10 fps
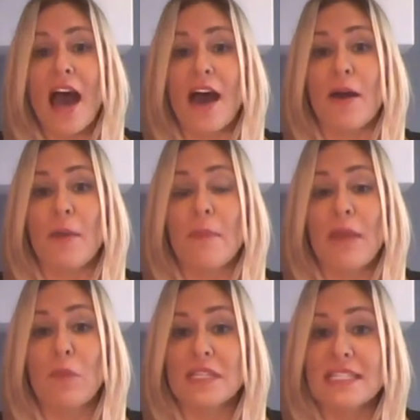
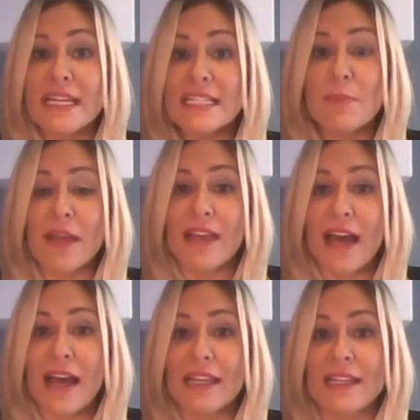And what's nice about
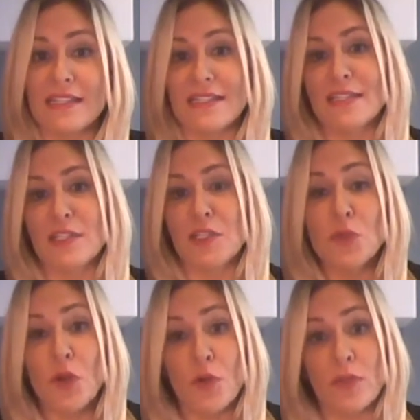that is
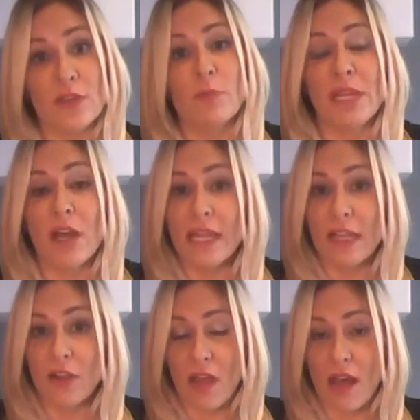that you'll be on
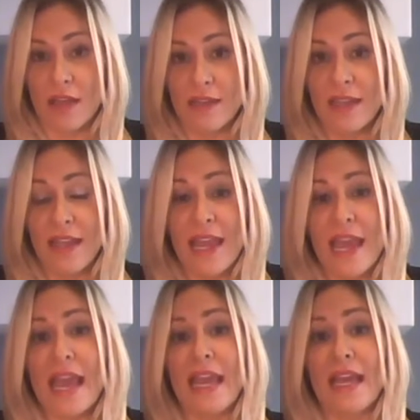air a lot,
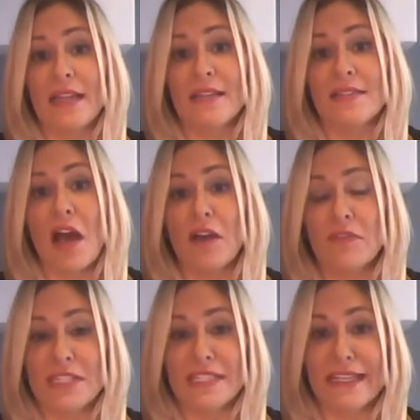and
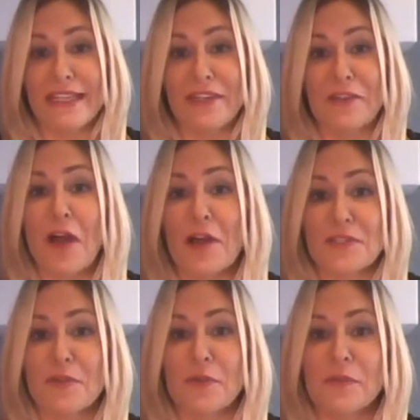obviously you're
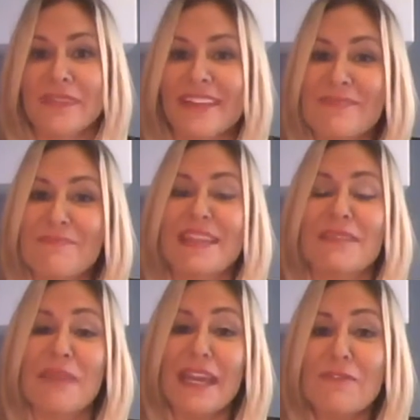also
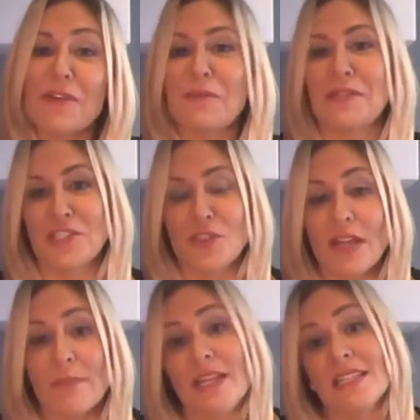being paid for it, which is great